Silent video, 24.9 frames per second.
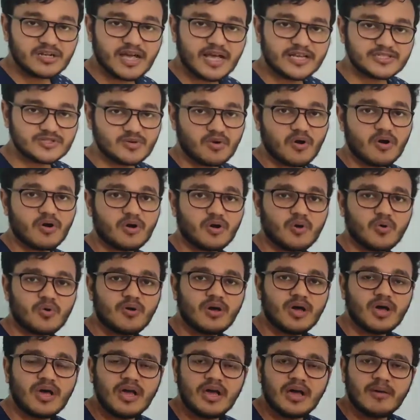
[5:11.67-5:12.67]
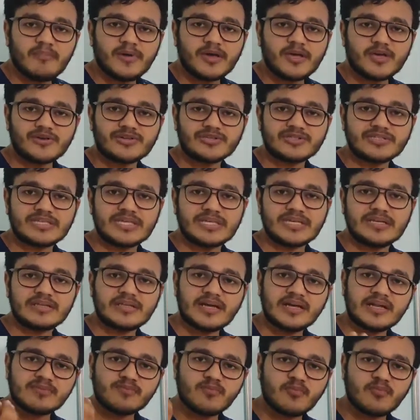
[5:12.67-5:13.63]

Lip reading: as you all know, because there